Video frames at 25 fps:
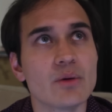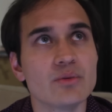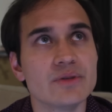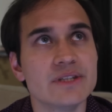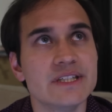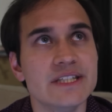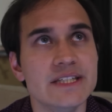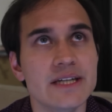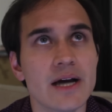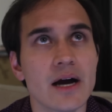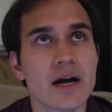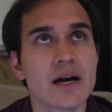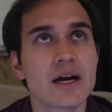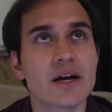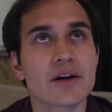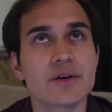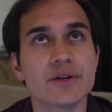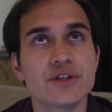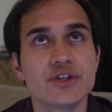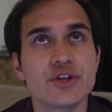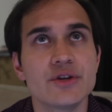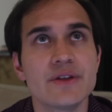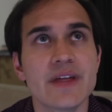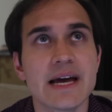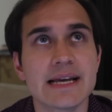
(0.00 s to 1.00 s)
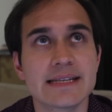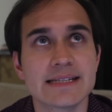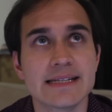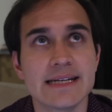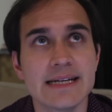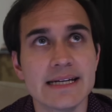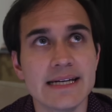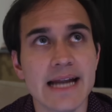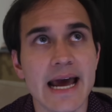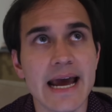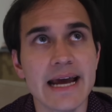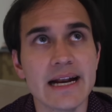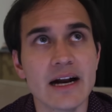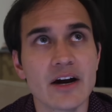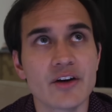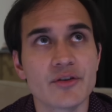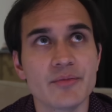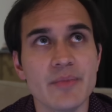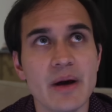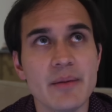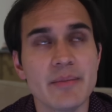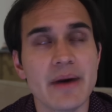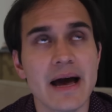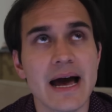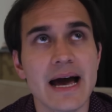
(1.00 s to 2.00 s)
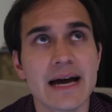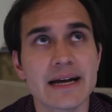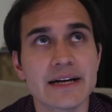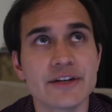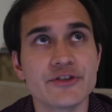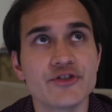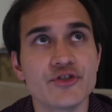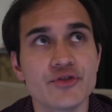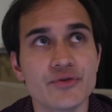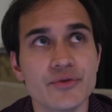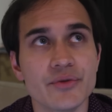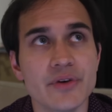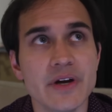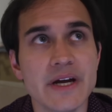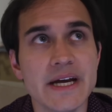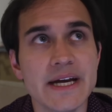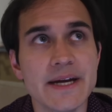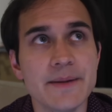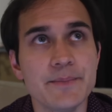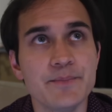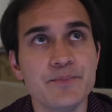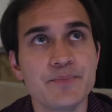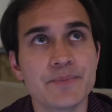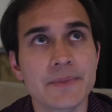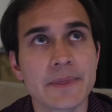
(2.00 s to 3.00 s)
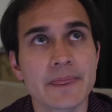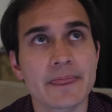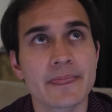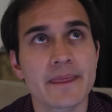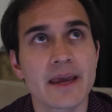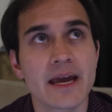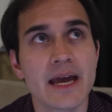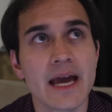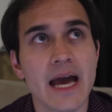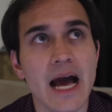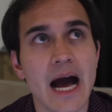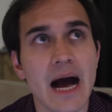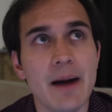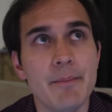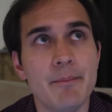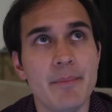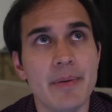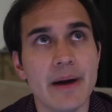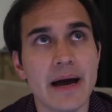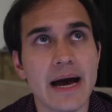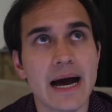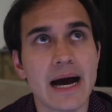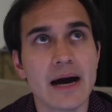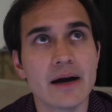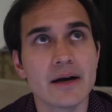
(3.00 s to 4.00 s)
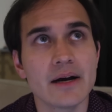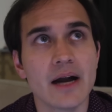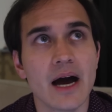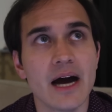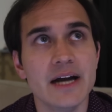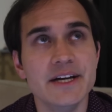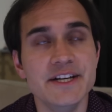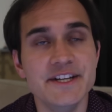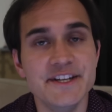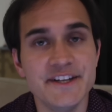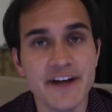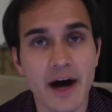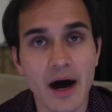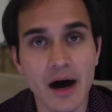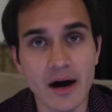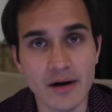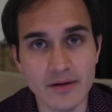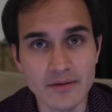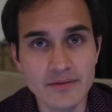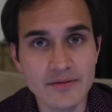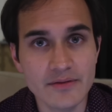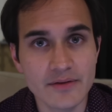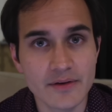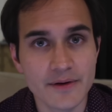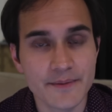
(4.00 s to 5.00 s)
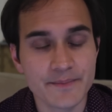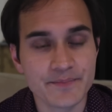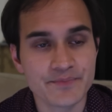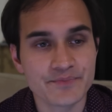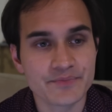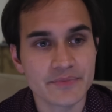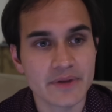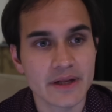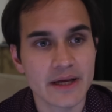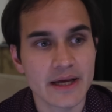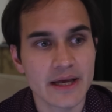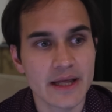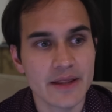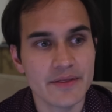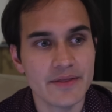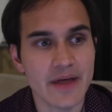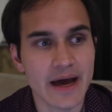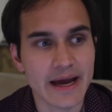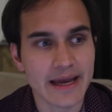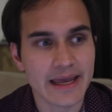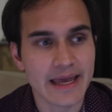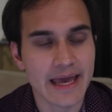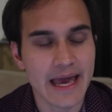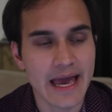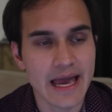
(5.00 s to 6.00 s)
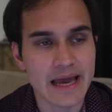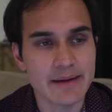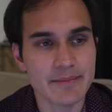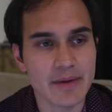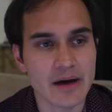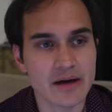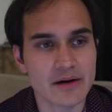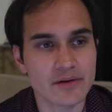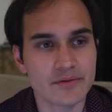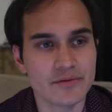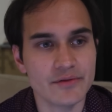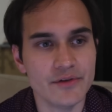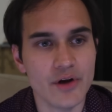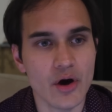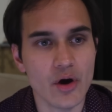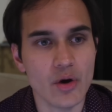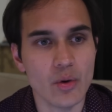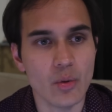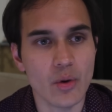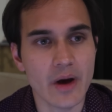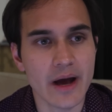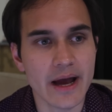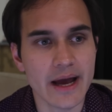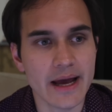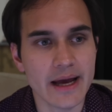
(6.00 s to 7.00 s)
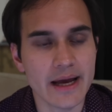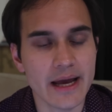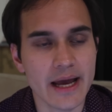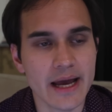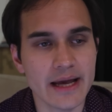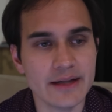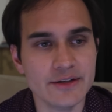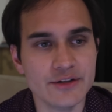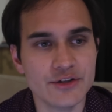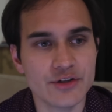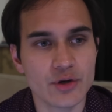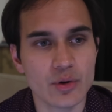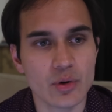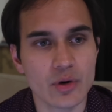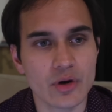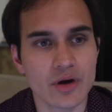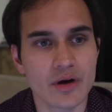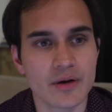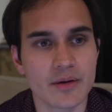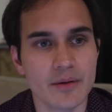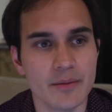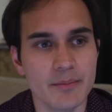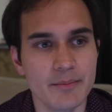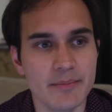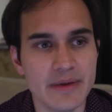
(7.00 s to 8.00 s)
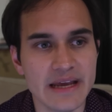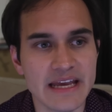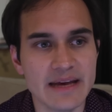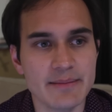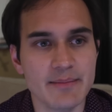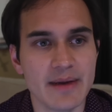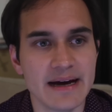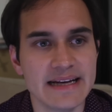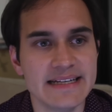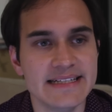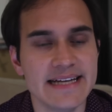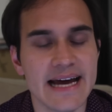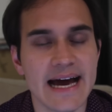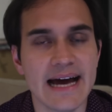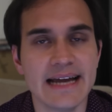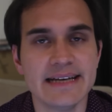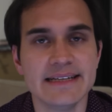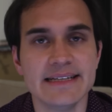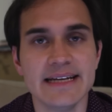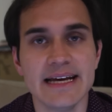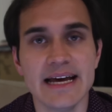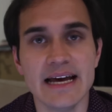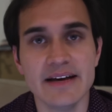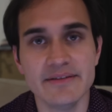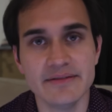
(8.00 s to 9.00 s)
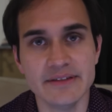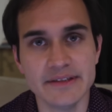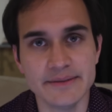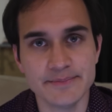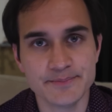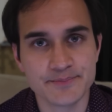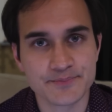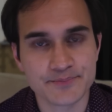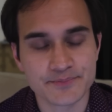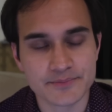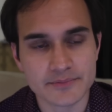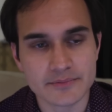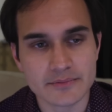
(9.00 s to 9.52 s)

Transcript: I was younger in 2008, I remember I had a dream about a dove that came out of nowhere and took me and my dad to heaven.